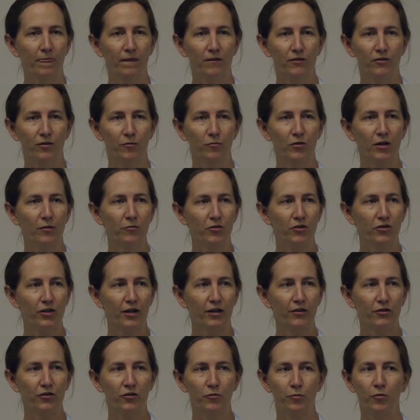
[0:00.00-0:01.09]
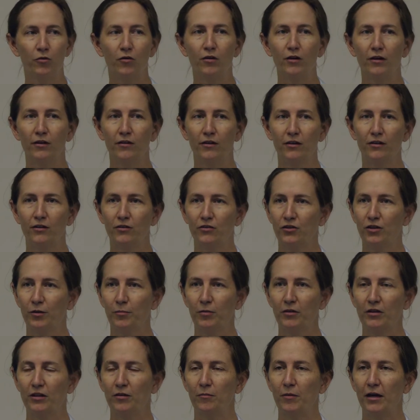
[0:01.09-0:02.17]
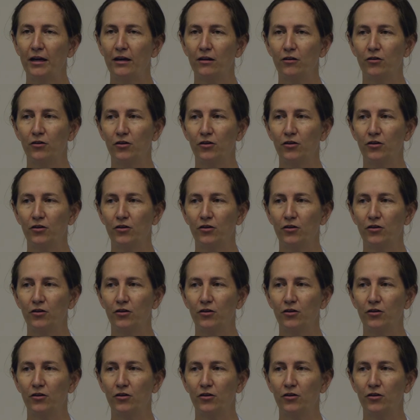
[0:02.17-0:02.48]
Sometimes a child is born that looks typically male